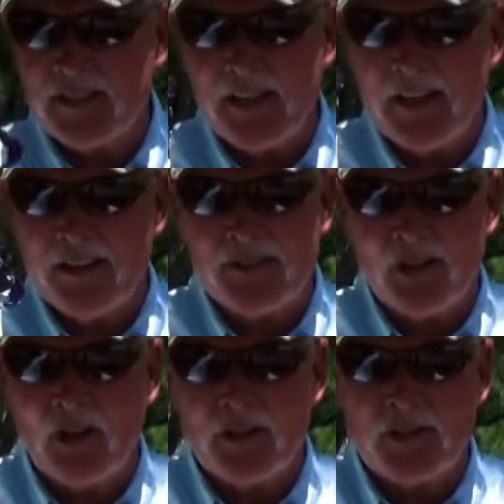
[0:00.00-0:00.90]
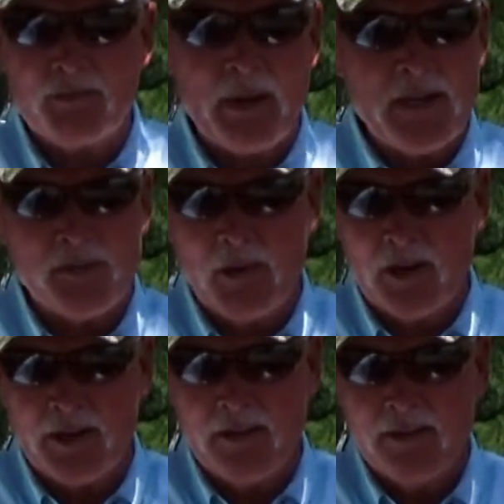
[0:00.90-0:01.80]
it. It's called the Space
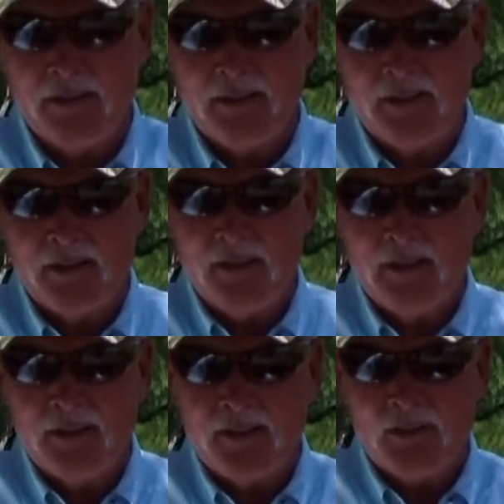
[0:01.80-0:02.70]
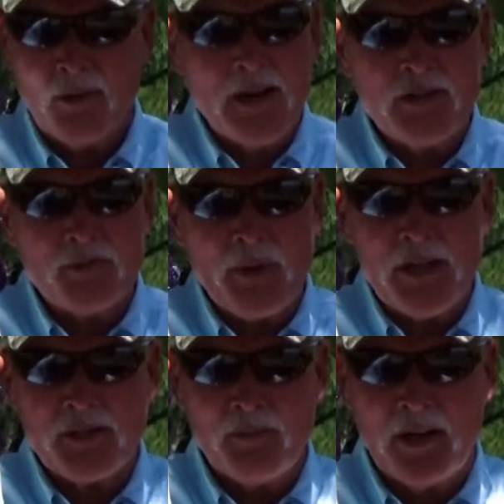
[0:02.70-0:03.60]
Monkey. The Rage
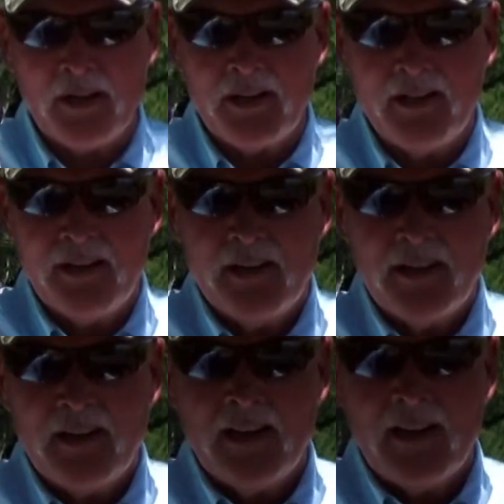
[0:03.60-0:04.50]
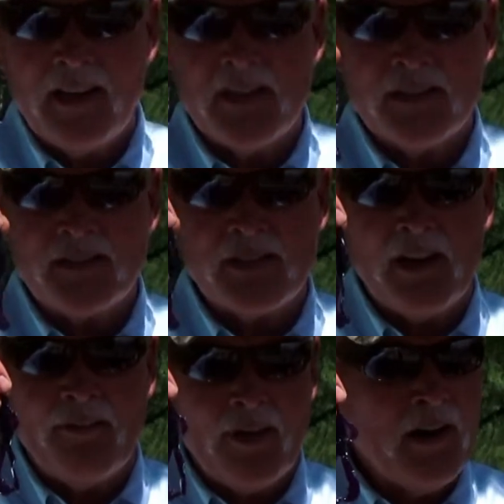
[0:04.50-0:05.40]
Space Monkey is
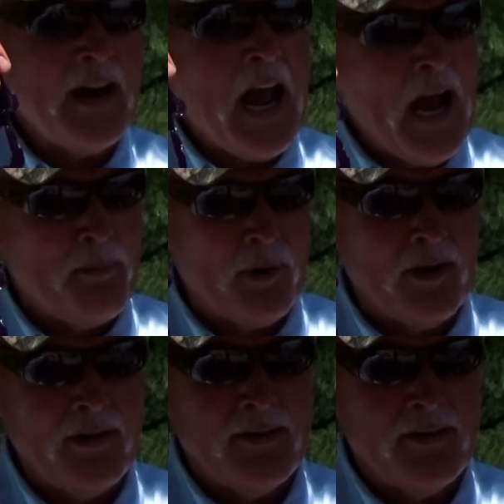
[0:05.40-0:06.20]
a very hyper,